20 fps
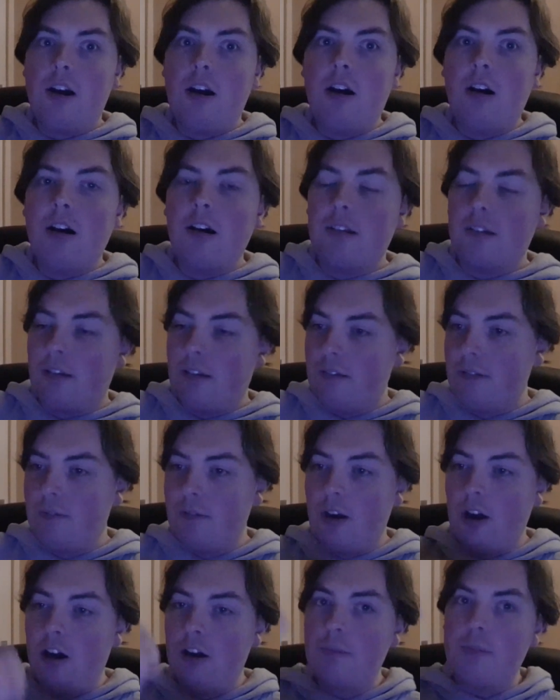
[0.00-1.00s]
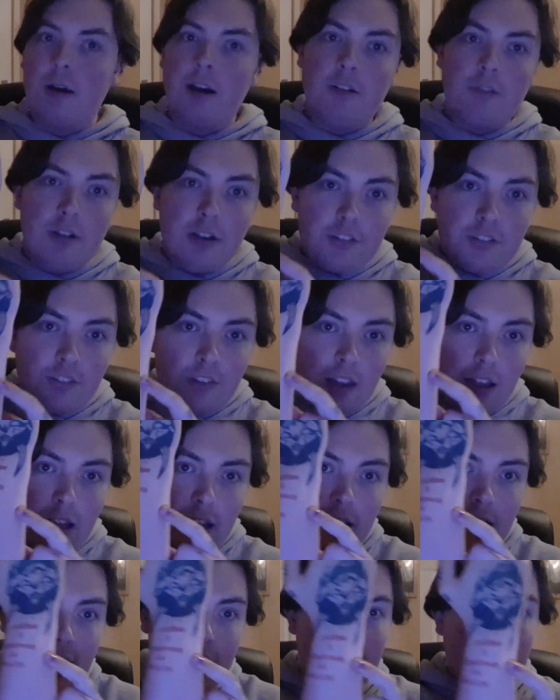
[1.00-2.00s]
on my wrist
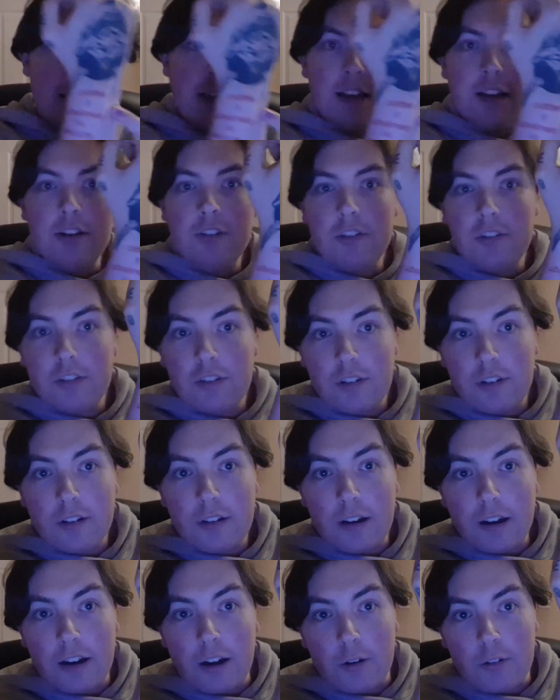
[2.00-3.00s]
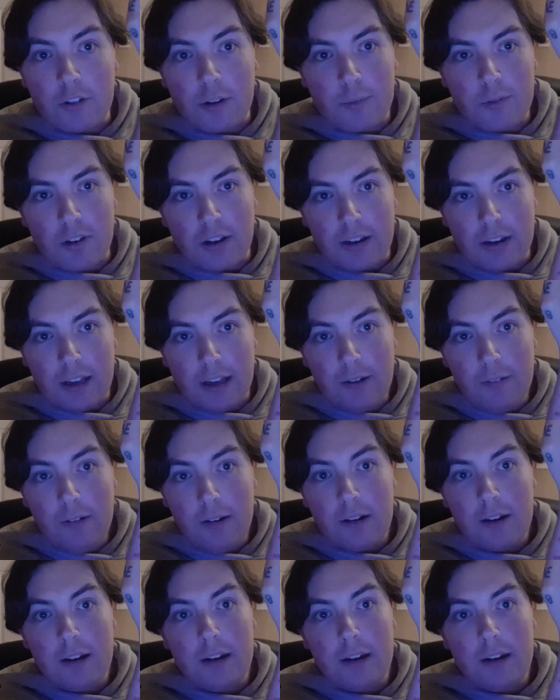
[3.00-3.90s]
there is, I know it's upside down,